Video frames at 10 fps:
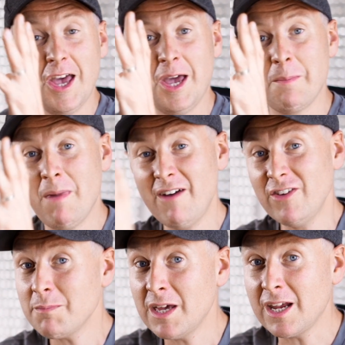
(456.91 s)
A
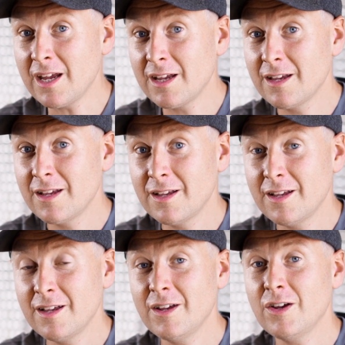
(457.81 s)
MAVIC Mini
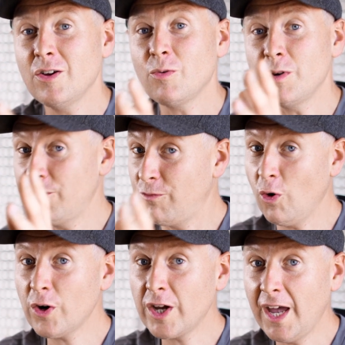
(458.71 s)
with
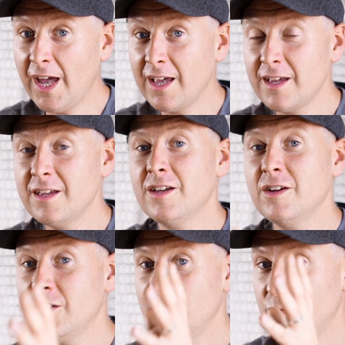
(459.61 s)
4K,
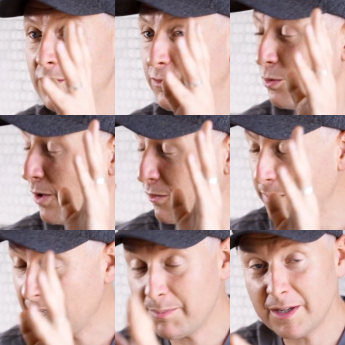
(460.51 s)
with 12
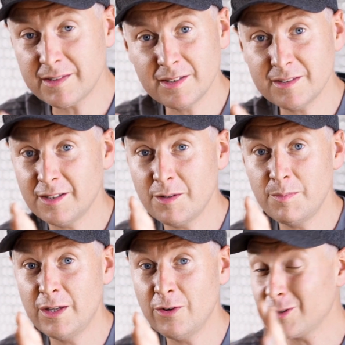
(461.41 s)
megapixels, let it
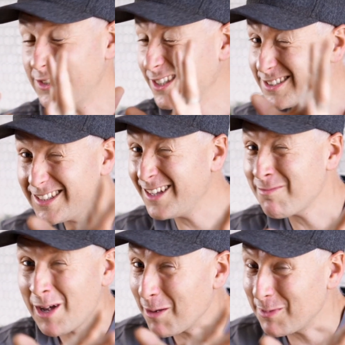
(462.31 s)
be, or
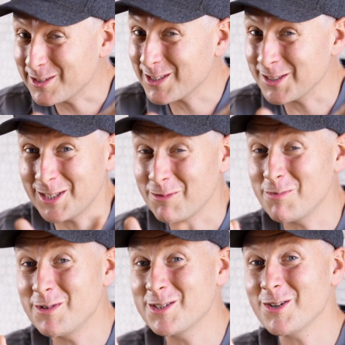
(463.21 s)
16 megapixels, that
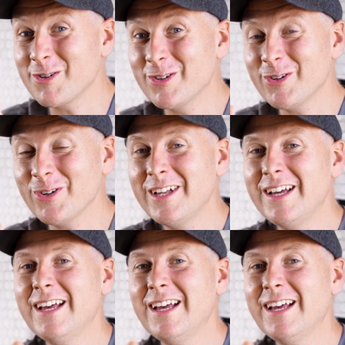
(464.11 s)
would be so cool.